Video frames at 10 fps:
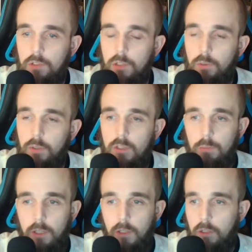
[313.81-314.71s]
so he wasn't
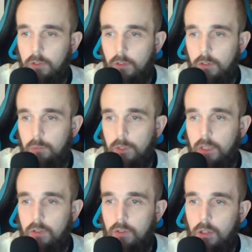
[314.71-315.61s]
in my long-term
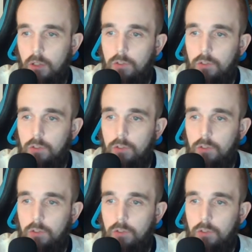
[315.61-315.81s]
plans at all.